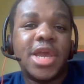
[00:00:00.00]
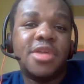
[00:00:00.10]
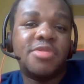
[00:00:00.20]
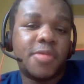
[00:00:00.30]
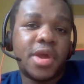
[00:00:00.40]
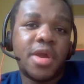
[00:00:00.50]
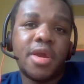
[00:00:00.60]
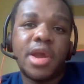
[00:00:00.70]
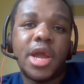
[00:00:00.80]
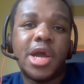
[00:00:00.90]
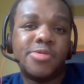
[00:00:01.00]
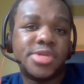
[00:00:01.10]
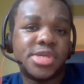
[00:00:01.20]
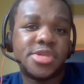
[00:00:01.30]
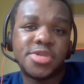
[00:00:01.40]
days where I
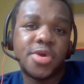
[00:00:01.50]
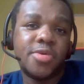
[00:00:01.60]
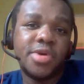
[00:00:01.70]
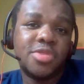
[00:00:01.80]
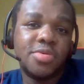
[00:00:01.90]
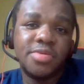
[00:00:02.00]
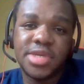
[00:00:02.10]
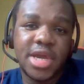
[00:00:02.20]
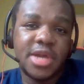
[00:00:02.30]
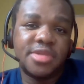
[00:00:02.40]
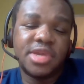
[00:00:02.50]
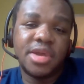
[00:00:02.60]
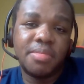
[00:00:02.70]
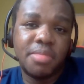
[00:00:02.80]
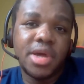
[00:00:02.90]
wasn't so
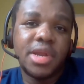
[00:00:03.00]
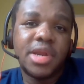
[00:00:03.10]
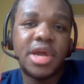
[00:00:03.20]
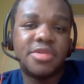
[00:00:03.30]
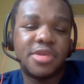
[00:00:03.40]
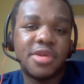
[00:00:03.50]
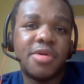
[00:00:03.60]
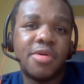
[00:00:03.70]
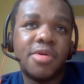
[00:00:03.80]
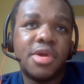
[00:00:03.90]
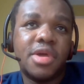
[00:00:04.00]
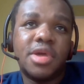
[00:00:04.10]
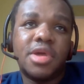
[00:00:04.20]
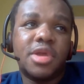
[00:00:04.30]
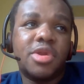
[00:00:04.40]
enthusiastic, but I still,
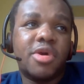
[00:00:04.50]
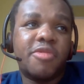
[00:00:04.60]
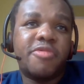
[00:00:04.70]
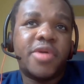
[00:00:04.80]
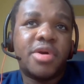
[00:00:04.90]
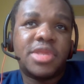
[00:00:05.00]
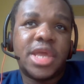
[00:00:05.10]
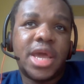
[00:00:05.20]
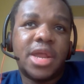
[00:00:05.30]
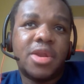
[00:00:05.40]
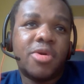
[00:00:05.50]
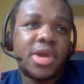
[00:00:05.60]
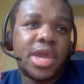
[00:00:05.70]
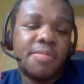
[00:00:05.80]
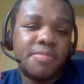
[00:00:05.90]
felt that,
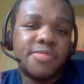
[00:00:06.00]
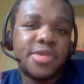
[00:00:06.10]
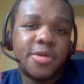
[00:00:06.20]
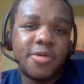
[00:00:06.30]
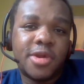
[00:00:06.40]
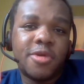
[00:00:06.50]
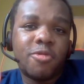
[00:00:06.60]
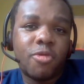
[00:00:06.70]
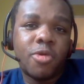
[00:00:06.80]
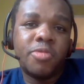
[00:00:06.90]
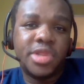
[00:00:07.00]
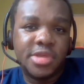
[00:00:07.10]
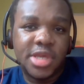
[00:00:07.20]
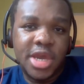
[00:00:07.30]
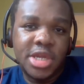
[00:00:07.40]
okay, I'm still going to grow with
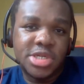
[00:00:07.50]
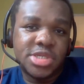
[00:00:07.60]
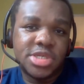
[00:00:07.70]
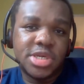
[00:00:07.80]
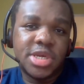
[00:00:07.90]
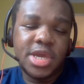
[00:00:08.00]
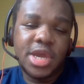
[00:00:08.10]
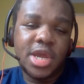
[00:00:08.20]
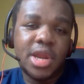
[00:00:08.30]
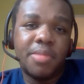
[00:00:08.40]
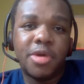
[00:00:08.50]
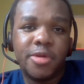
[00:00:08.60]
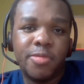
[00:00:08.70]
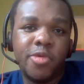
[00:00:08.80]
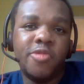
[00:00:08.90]
this agency and I'm
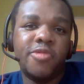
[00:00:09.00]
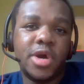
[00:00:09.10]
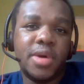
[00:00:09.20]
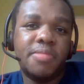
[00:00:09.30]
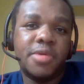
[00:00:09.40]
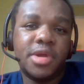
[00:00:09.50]
going to move up.